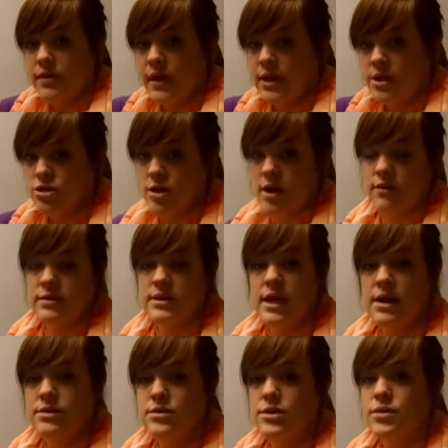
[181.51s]
They can travel
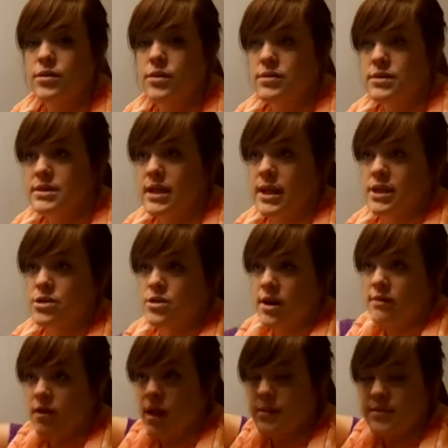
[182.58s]
down to the roots, they can
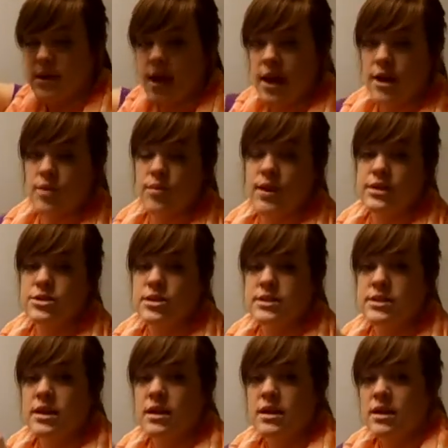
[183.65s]
travel up to higher
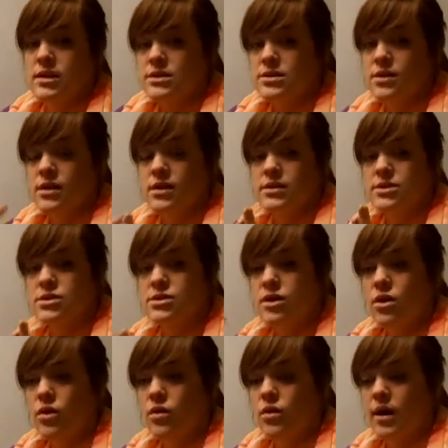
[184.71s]
branches, so there is
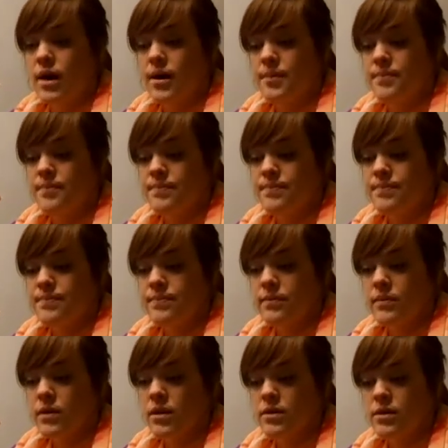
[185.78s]
no um,
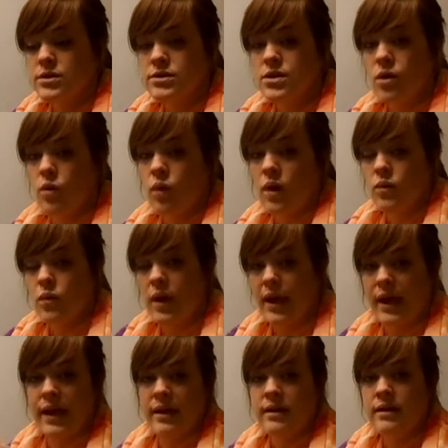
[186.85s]
there's no
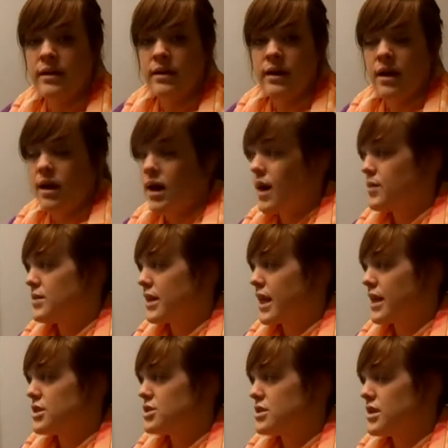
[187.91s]
one-way
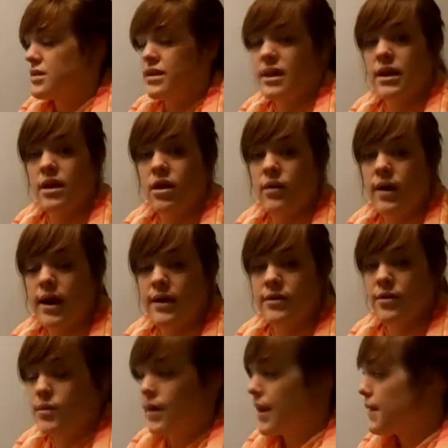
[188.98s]
obligation there. They can go
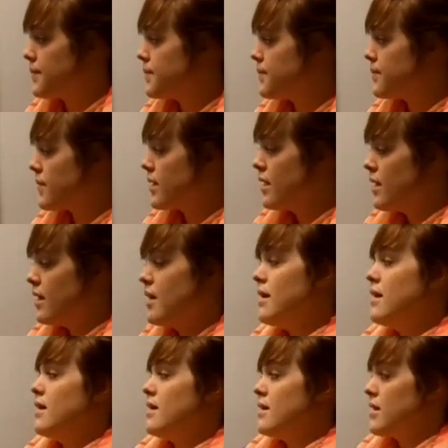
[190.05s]
either way.
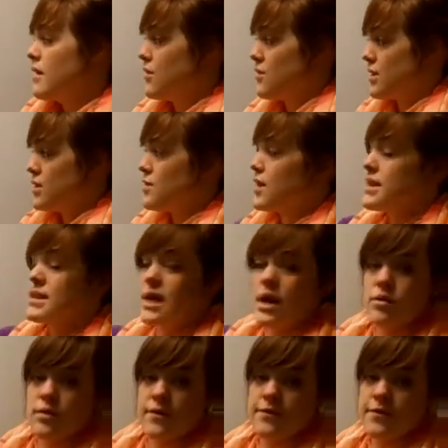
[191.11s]
You need to write
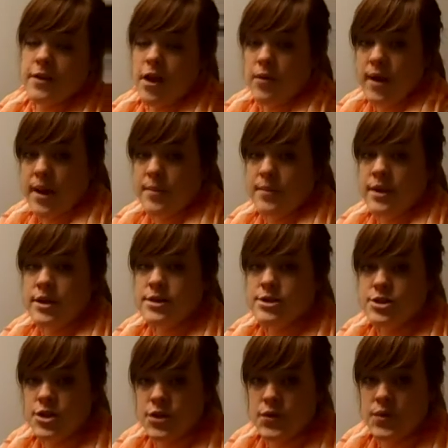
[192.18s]
down what phloem
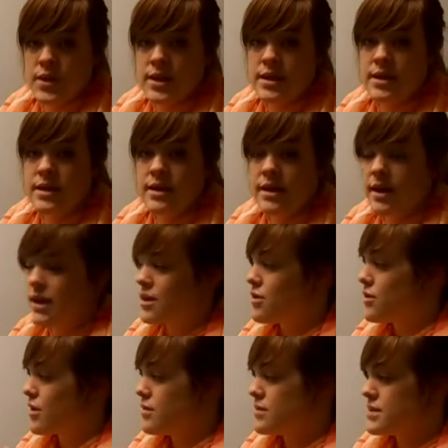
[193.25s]
do in
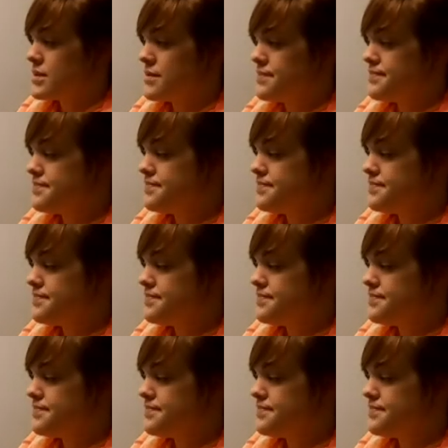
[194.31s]
your notes.